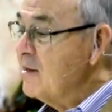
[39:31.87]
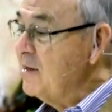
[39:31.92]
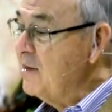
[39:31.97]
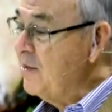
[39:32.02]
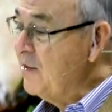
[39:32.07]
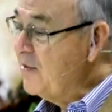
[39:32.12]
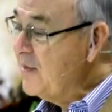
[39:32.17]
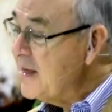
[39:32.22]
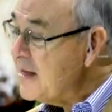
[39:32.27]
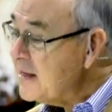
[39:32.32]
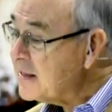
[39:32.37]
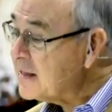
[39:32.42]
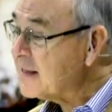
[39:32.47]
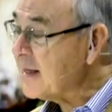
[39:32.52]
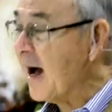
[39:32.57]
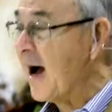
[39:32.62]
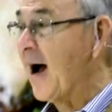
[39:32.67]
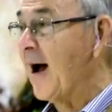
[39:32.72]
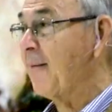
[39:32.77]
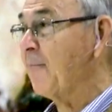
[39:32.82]
This
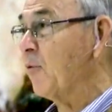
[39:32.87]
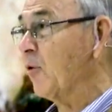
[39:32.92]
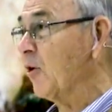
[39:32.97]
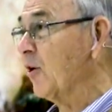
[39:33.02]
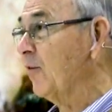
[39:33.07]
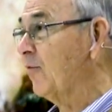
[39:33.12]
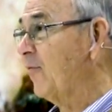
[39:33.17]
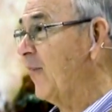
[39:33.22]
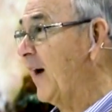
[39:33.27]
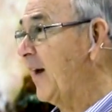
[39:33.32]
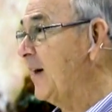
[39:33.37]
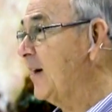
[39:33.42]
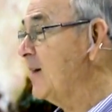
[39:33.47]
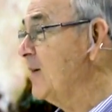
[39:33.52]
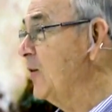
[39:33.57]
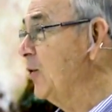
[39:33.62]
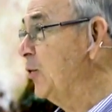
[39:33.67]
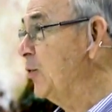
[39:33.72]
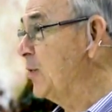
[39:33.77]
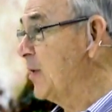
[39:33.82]
time, we're going to find it
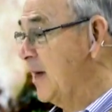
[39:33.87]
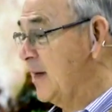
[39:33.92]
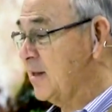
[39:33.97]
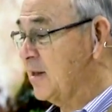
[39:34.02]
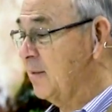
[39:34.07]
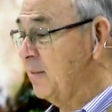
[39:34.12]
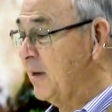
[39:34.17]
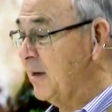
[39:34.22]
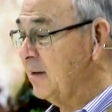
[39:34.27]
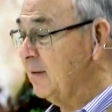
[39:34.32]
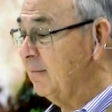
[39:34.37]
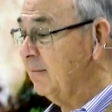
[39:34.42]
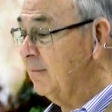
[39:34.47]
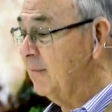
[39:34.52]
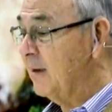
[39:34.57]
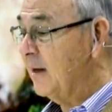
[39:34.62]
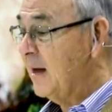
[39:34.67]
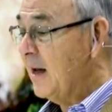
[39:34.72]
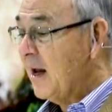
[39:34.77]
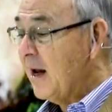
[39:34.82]
in the New Testament,
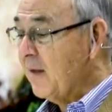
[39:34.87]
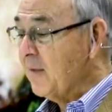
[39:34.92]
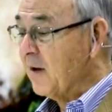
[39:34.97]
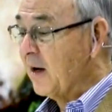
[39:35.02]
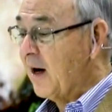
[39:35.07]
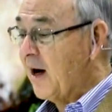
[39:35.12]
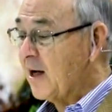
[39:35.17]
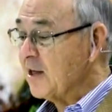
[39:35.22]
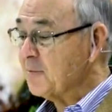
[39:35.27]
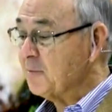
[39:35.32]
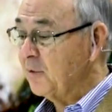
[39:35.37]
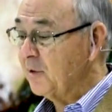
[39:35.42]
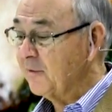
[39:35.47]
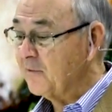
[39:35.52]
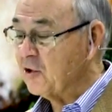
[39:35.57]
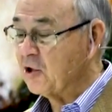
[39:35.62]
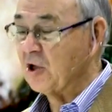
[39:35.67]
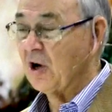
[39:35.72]
in the Gospel of